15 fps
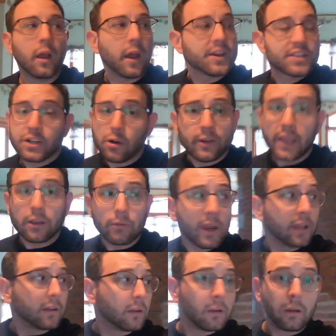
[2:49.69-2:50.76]
I said, okay,
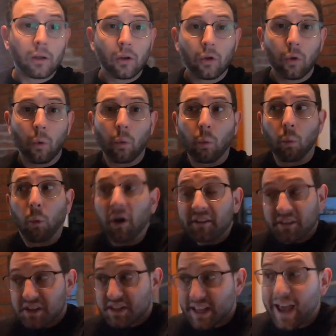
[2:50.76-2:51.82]
great.
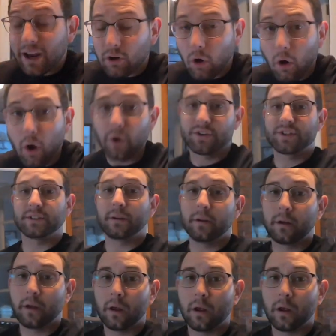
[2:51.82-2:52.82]
What does that cost?